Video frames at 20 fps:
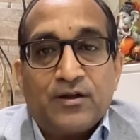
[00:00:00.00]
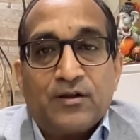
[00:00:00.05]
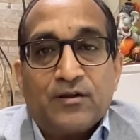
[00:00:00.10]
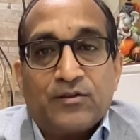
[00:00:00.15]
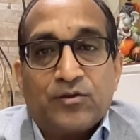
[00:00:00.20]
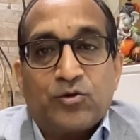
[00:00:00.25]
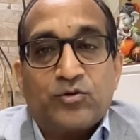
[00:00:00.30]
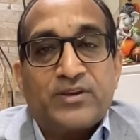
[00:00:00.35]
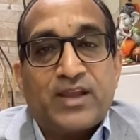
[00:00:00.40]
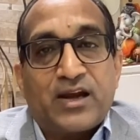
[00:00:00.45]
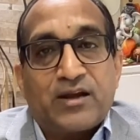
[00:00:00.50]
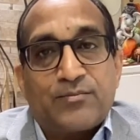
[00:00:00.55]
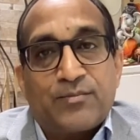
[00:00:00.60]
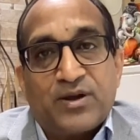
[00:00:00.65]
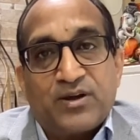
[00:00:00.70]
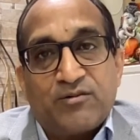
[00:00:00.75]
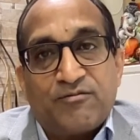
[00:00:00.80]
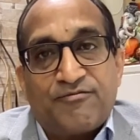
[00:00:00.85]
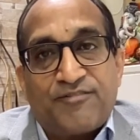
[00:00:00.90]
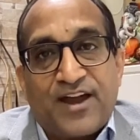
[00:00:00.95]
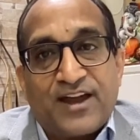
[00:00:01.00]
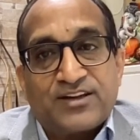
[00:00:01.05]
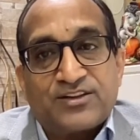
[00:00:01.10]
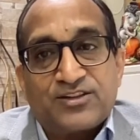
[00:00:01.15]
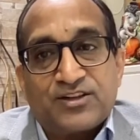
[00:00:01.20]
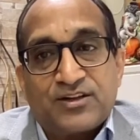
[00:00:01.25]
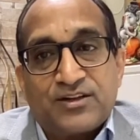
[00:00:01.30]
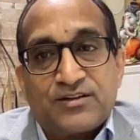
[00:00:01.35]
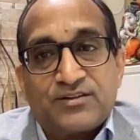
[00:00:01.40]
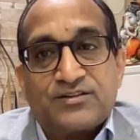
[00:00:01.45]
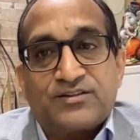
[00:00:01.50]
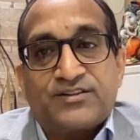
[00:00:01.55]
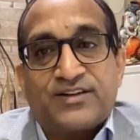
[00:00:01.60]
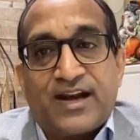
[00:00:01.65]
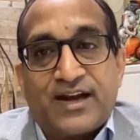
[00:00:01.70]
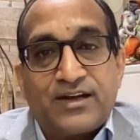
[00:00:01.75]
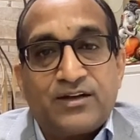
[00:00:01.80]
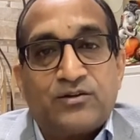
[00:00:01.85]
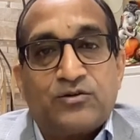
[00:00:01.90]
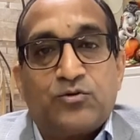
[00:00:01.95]
so that manufacturers
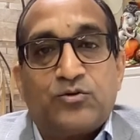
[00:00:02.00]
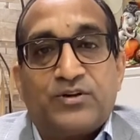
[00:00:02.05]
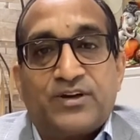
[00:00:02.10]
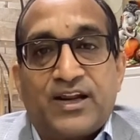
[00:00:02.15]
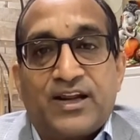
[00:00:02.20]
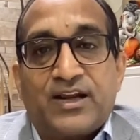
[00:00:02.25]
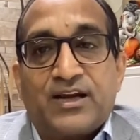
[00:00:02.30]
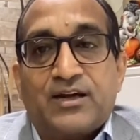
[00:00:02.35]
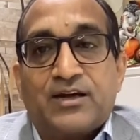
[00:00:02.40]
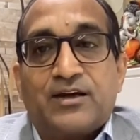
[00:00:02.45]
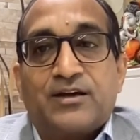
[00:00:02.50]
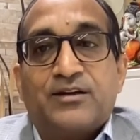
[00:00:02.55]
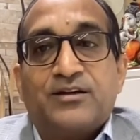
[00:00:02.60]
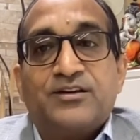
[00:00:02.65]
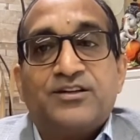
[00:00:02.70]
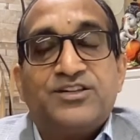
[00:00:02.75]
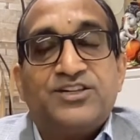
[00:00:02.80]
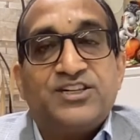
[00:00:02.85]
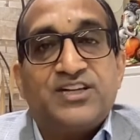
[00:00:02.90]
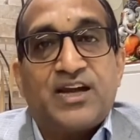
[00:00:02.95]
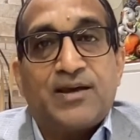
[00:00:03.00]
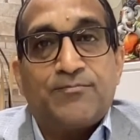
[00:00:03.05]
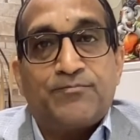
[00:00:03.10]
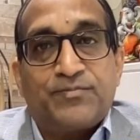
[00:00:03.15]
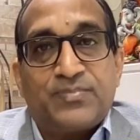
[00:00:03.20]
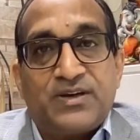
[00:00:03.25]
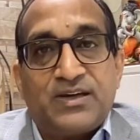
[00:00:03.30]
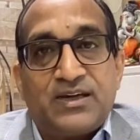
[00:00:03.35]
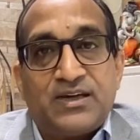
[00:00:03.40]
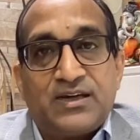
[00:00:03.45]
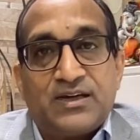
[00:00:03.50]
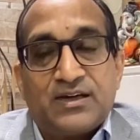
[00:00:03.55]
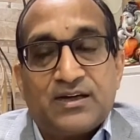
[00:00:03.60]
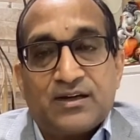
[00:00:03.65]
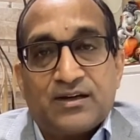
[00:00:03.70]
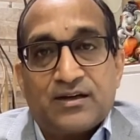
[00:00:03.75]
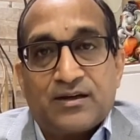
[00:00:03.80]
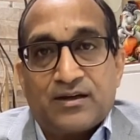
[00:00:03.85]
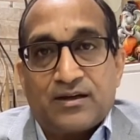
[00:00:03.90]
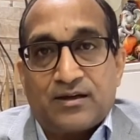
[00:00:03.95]
tend to take GMP
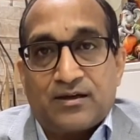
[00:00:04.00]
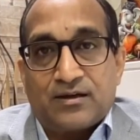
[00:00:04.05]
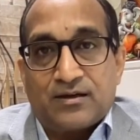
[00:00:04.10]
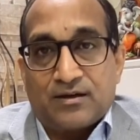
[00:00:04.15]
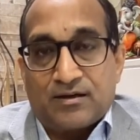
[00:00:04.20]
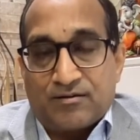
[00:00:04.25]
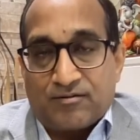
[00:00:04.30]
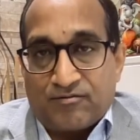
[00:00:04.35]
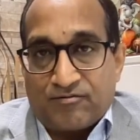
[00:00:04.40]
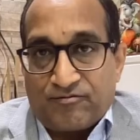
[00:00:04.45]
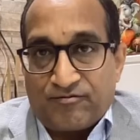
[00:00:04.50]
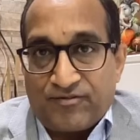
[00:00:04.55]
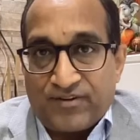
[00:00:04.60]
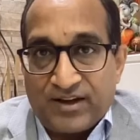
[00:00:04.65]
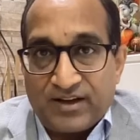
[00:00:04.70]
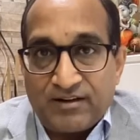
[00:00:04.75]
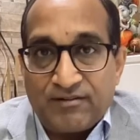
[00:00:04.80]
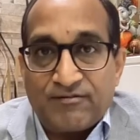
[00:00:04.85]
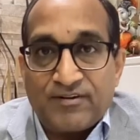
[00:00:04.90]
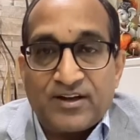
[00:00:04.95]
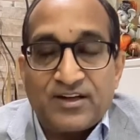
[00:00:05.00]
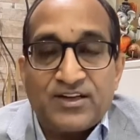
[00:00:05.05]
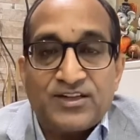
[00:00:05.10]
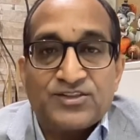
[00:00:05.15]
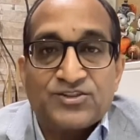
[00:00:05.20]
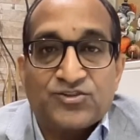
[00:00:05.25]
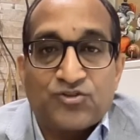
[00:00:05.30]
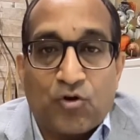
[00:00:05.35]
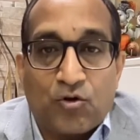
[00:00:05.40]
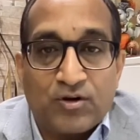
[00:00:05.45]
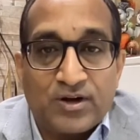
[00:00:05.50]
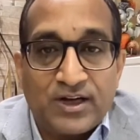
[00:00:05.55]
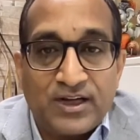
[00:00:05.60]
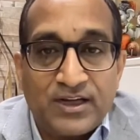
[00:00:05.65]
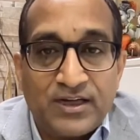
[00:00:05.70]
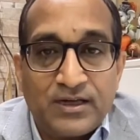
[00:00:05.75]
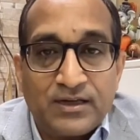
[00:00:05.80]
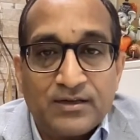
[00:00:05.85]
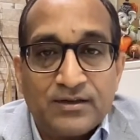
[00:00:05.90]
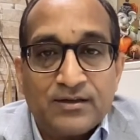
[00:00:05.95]
very, very
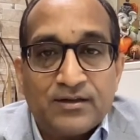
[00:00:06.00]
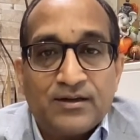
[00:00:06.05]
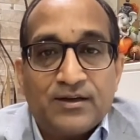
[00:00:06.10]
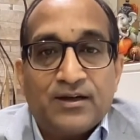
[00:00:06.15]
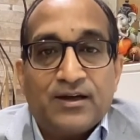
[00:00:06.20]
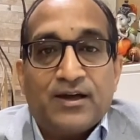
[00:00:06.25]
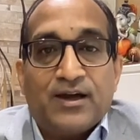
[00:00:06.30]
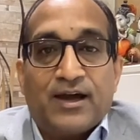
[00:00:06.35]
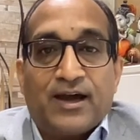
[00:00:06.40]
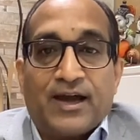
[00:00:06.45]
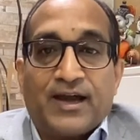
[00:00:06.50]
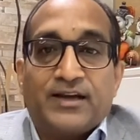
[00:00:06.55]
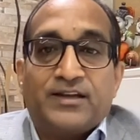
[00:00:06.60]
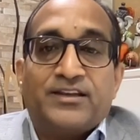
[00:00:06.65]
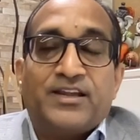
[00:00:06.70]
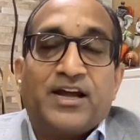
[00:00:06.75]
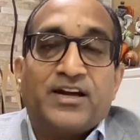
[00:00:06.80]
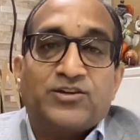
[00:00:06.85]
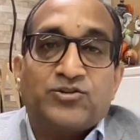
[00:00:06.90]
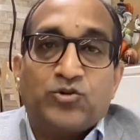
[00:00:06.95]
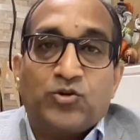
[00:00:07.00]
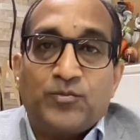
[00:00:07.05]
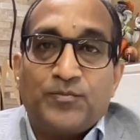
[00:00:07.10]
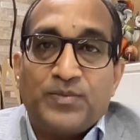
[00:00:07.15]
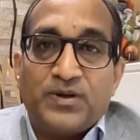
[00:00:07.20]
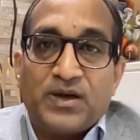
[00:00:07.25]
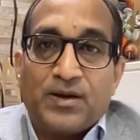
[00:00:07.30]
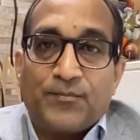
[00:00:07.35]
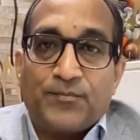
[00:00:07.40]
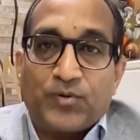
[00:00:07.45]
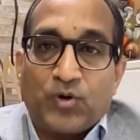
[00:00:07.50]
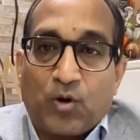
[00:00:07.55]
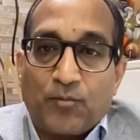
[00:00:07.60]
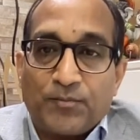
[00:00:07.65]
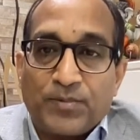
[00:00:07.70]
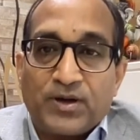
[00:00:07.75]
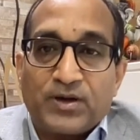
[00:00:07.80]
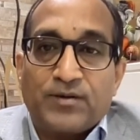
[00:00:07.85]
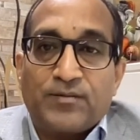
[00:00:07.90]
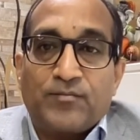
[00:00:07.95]
strongly, and there should be a
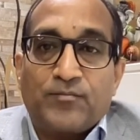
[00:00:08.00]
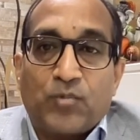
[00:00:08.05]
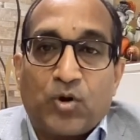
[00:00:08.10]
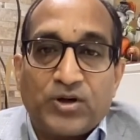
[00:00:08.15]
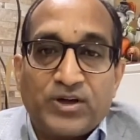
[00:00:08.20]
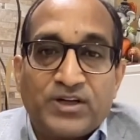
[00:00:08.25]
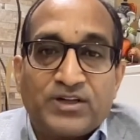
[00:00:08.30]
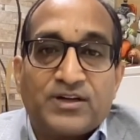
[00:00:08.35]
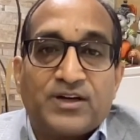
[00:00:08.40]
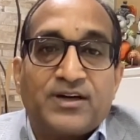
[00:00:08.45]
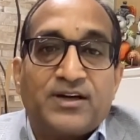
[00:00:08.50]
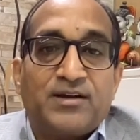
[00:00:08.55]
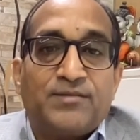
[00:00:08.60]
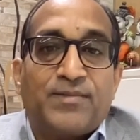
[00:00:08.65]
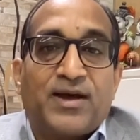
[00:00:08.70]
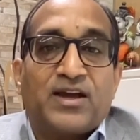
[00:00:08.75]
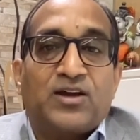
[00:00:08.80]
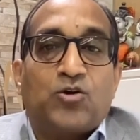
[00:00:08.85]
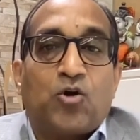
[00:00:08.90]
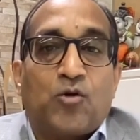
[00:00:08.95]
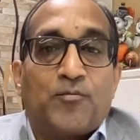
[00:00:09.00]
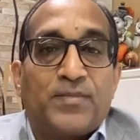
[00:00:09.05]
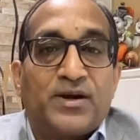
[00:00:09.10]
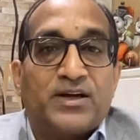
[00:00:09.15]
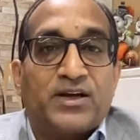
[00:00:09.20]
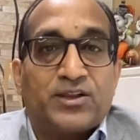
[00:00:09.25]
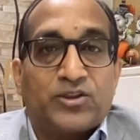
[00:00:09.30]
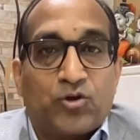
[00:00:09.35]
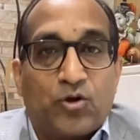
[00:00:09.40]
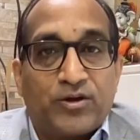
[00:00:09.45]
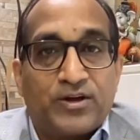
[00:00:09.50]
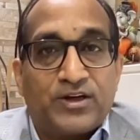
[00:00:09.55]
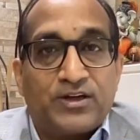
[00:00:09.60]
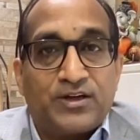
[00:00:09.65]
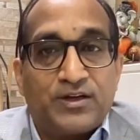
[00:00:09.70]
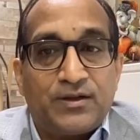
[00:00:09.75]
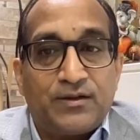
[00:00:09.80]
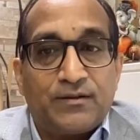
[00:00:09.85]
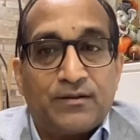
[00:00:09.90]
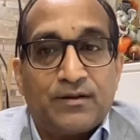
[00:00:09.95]
proper monitoring by government
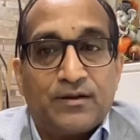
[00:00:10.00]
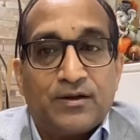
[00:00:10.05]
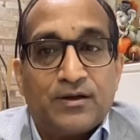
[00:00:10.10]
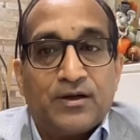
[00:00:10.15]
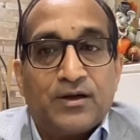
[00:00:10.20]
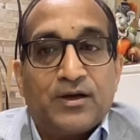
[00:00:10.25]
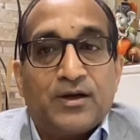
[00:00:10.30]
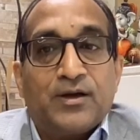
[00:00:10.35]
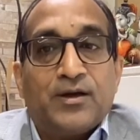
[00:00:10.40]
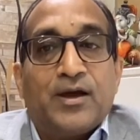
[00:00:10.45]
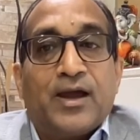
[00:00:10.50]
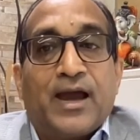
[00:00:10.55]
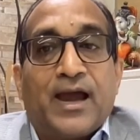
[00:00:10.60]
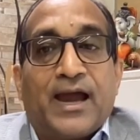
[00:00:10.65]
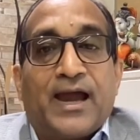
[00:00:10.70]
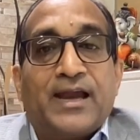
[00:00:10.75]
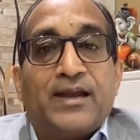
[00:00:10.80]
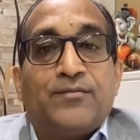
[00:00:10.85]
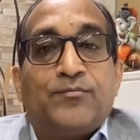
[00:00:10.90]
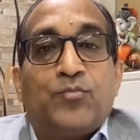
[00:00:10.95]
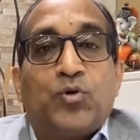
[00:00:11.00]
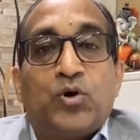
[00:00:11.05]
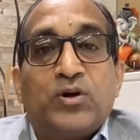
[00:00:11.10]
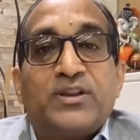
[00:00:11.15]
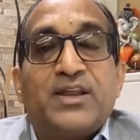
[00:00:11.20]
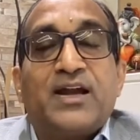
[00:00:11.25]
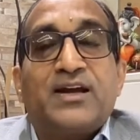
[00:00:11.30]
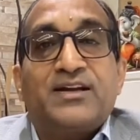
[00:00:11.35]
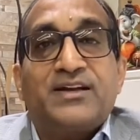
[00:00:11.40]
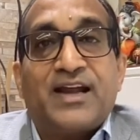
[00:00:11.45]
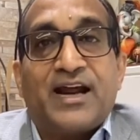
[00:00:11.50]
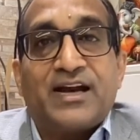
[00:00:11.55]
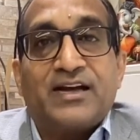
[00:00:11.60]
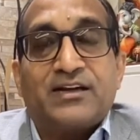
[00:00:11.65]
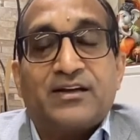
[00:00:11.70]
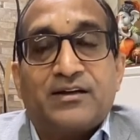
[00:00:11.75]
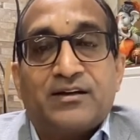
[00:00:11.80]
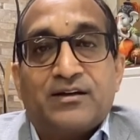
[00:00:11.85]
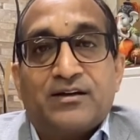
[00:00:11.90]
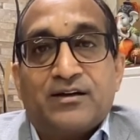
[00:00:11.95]
authorities, and more than
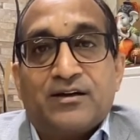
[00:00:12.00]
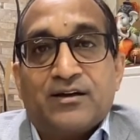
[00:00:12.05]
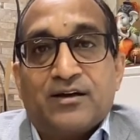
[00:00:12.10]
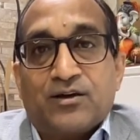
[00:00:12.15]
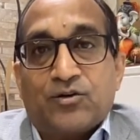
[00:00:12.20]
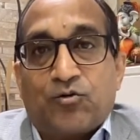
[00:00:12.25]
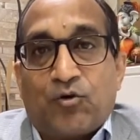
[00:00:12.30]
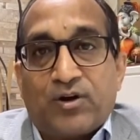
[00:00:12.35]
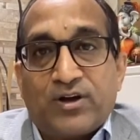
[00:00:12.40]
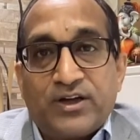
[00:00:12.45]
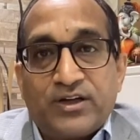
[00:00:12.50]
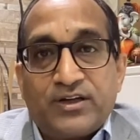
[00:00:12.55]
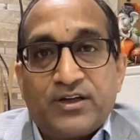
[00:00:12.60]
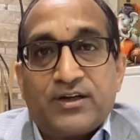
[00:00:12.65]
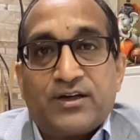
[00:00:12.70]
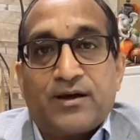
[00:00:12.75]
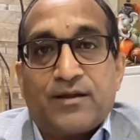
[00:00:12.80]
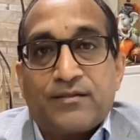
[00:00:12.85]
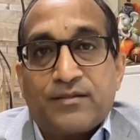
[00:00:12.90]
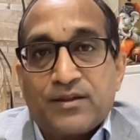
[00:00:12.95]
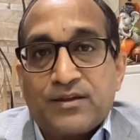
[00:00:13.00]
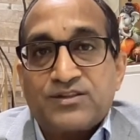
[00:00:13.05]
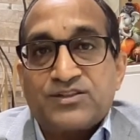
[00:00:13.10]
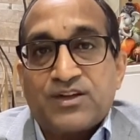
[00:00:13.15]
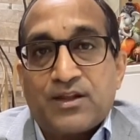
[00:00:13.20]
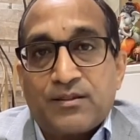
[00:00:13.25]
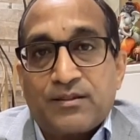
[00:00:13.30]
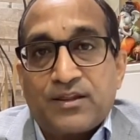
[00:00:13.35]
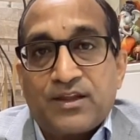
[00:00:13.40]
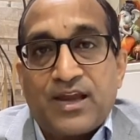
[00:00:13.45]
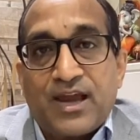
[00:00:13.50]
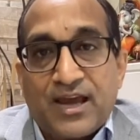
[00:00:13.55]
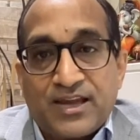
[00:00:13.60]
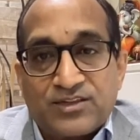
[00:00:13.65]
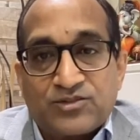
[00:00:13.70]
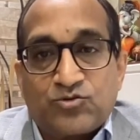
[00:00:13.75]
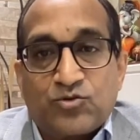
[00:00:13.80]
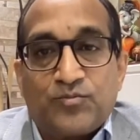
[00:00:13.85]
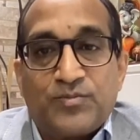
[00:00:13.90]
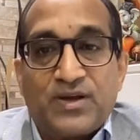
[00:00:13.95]
that, quality consistency
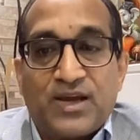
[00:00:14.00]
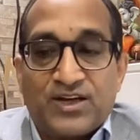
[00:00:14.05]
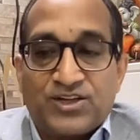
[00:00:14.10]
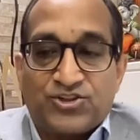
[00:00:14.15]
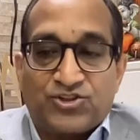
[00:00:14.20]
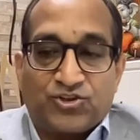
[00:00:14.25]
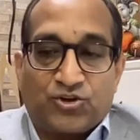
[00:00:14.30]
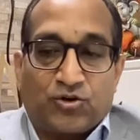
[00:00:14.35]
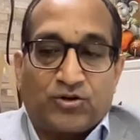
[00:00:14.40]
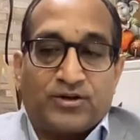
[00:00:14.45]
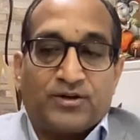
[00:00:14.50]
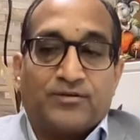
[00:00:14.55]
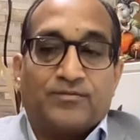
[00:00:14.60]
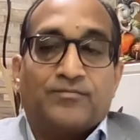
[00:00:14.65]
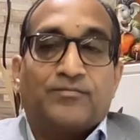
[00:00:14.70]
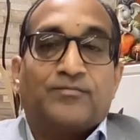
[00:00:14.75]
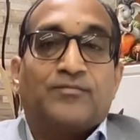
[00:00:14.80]
has to be ensured.